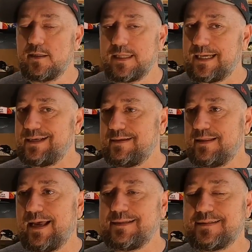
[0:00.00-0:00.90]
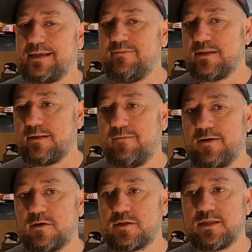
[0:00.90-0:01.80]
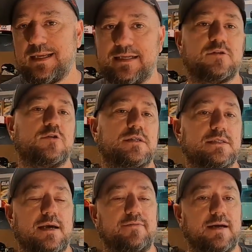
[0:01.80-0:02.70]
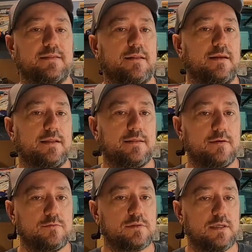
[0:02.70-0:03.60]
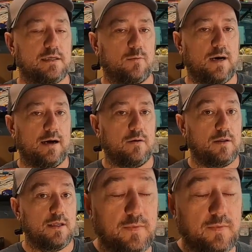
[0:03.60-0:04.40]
That's even the first interest I've had in those in a while.